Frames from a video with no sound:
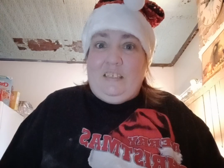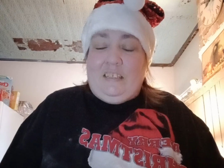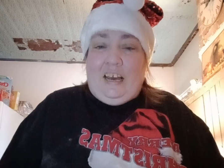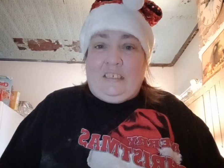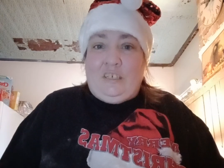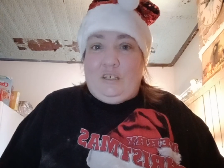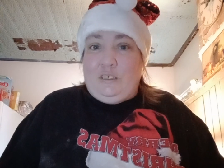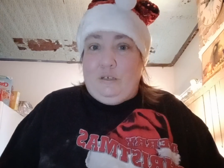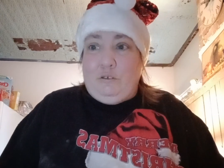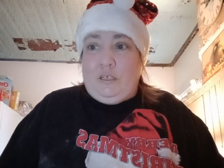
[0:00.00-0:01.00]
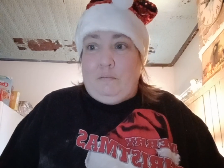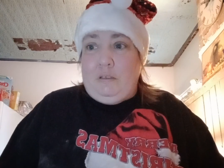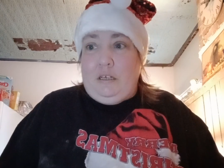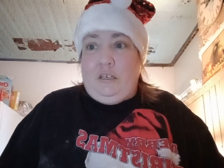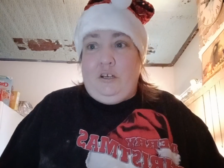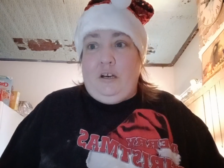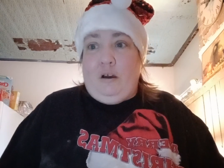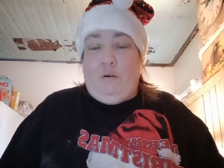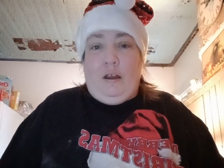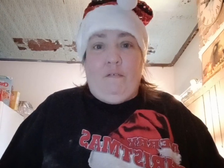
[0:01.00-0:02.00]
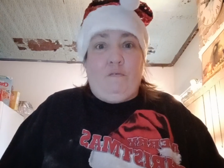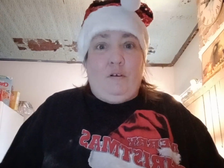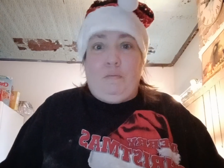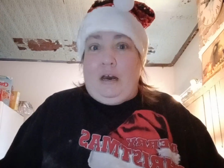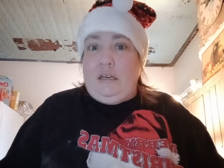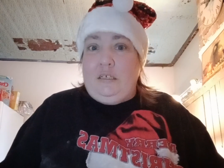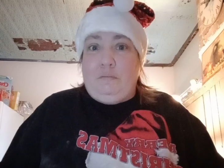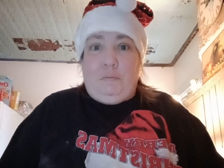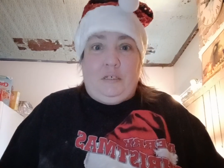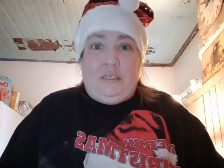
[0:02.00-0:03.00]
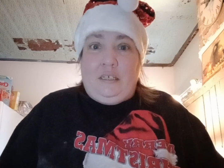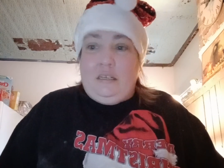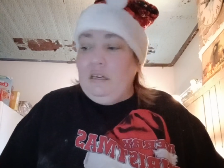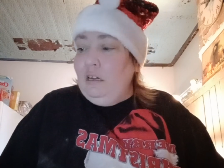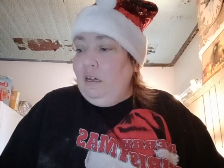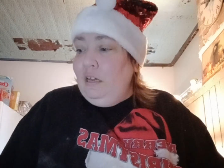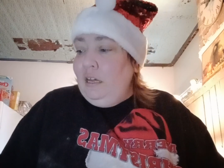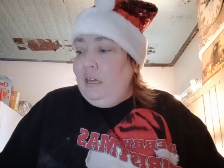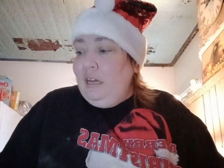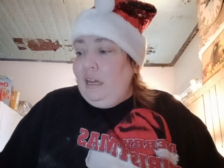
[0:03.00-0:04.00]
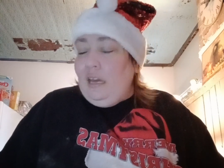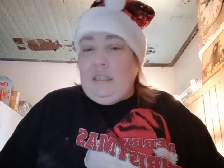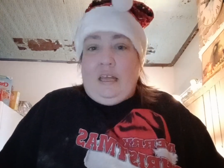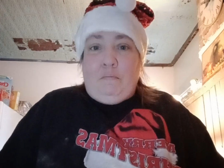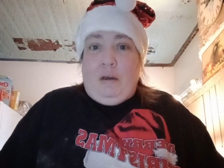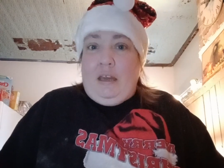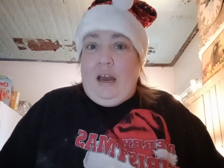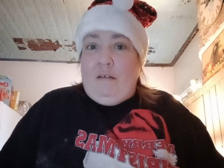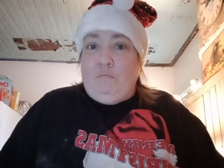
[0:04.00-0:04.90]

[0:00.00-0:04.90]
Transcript: that's also something, you know, everybody's busy. And they may have